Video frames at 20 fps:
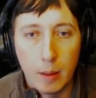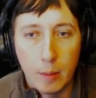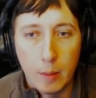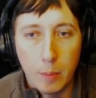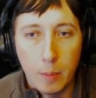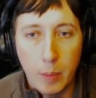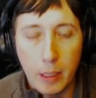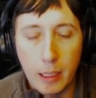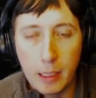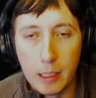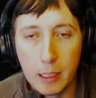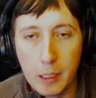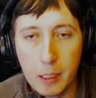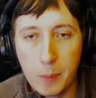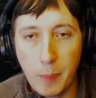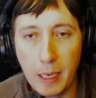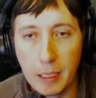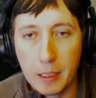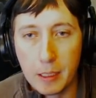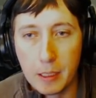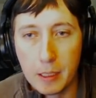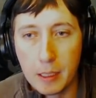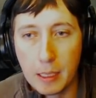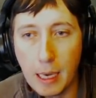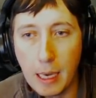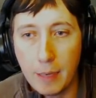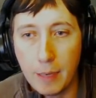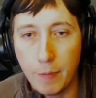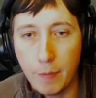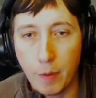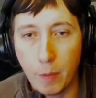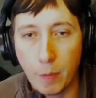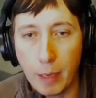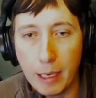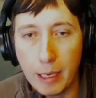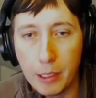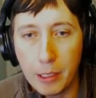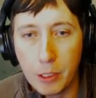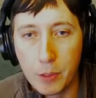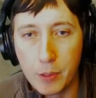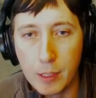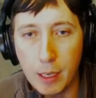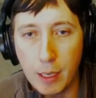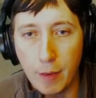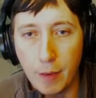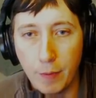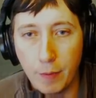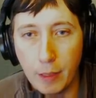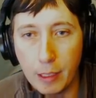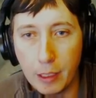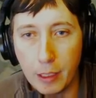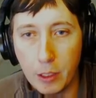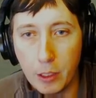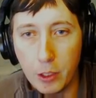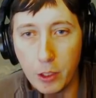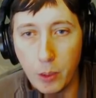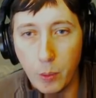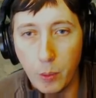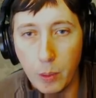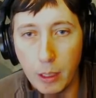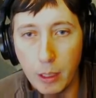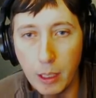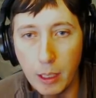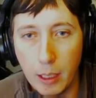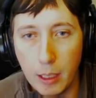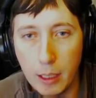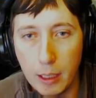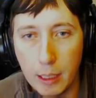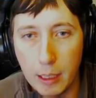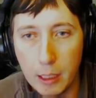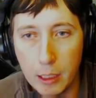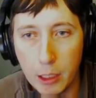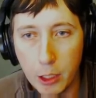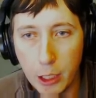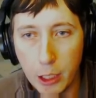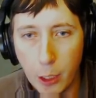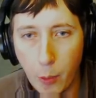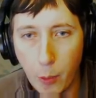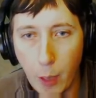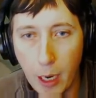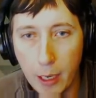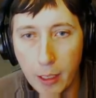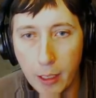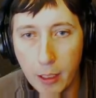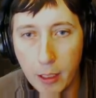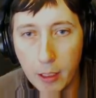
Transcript: But you can expect kind of a range of stuff like you do in DOI.